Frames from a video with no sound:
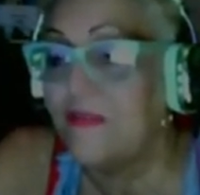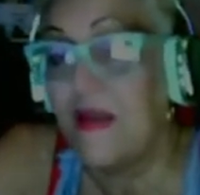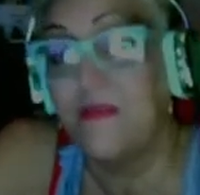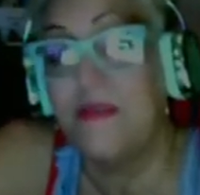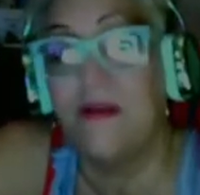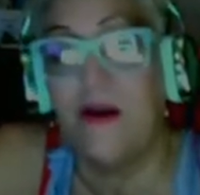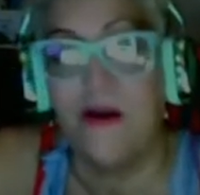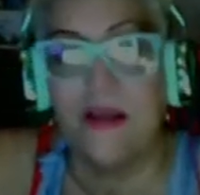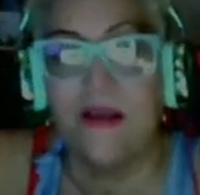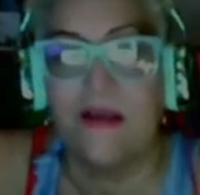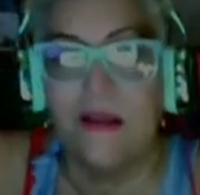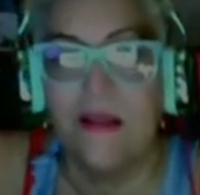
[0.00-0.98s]
I'm
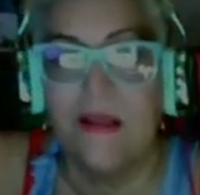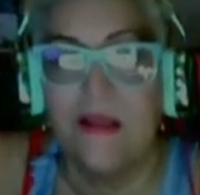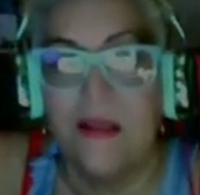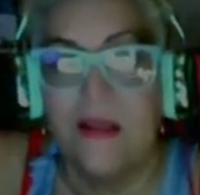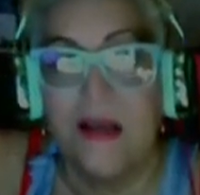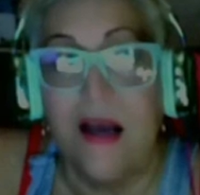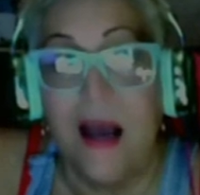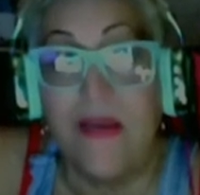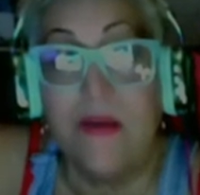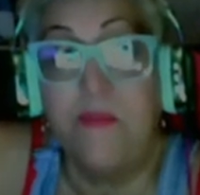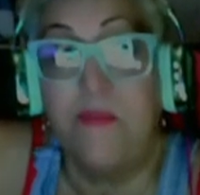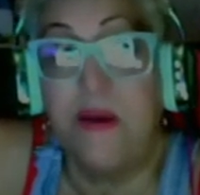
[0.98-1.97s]
sorry. I
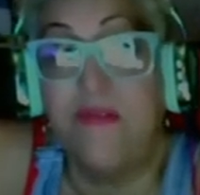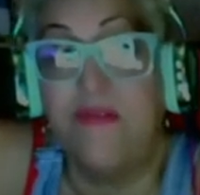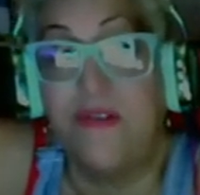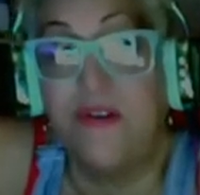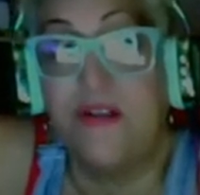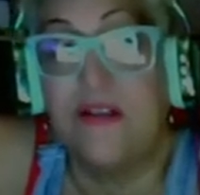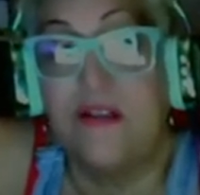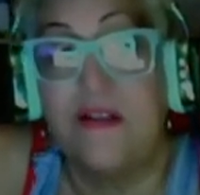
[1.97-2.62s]
think Bigfoot,